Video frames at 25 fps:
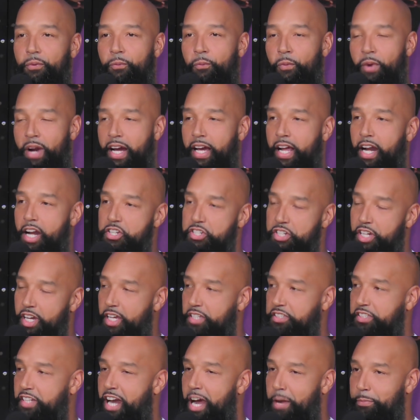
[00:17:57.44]
When I got a
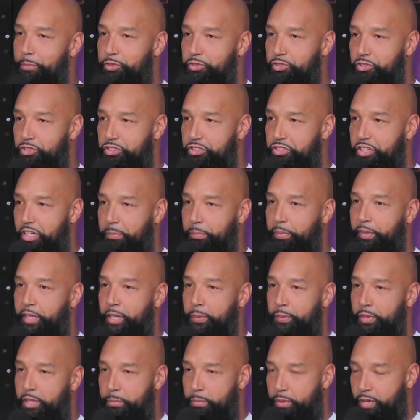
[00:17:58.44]
chance and opportunity to start
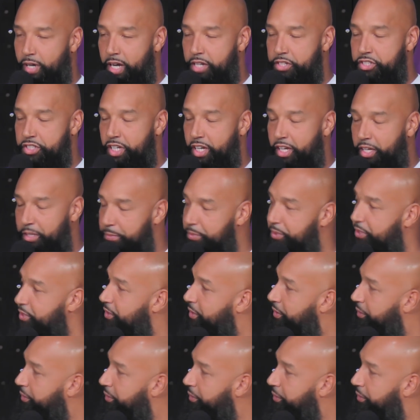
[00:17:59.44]
playing with LeBron James.